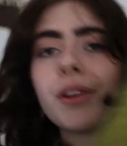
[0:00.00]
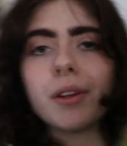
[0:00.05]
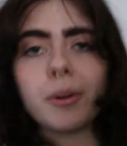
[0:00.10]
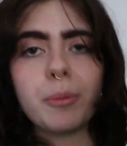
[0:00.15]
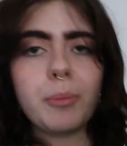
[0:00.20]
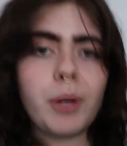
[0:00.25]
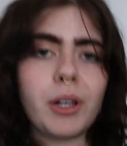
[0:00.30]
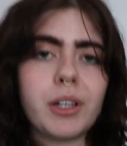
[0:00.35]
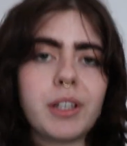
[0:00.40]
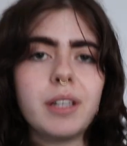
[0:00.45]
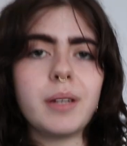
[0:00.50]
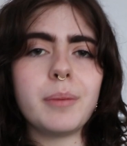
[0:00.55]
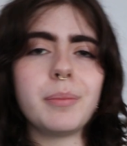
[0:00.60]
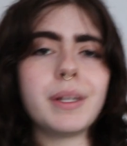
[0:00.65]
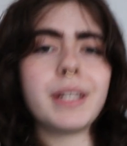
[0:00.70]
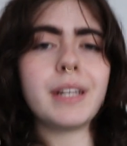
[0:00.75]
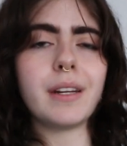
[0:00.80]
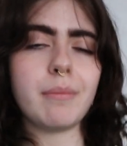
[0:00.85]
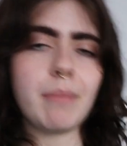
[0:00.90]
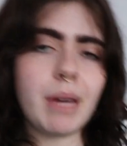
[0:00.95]
on the body a
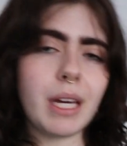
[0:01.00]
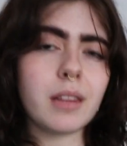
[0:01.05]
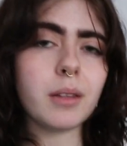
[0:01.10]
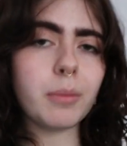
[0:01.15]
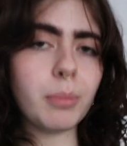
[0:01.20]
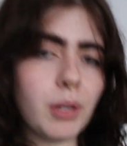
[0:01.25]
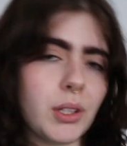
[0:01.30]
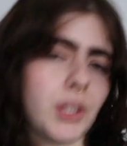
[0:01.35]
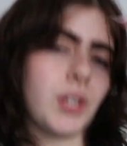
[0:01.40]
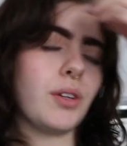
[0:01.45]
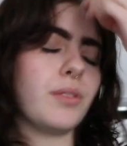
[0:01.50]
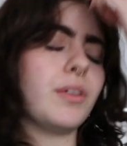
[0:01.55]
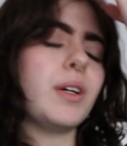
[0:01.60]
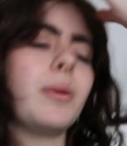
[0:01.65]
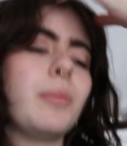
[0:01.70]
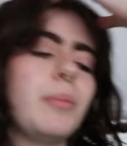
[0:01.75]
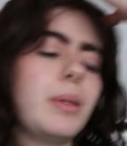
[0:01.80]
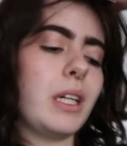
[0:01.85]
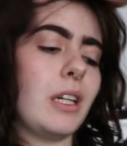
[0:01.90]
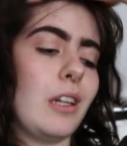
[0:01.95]
bit and make the pullover
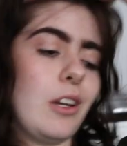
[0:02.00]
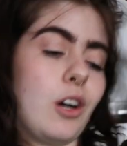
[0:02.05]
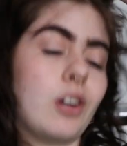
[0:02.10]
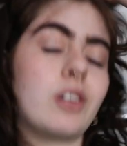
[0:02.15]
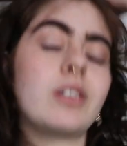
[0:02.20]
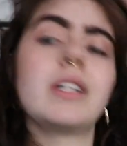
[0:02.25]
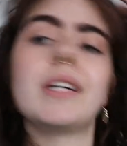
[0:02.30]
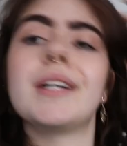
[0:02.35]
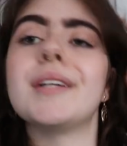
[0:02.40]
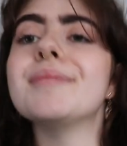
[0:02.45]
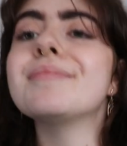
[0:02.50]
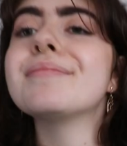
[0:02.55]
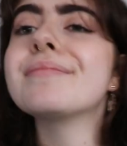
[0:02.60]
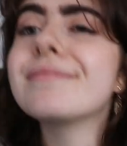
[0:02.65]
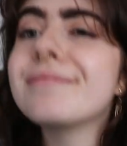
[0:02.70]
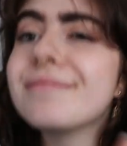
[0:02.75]
a bit longer.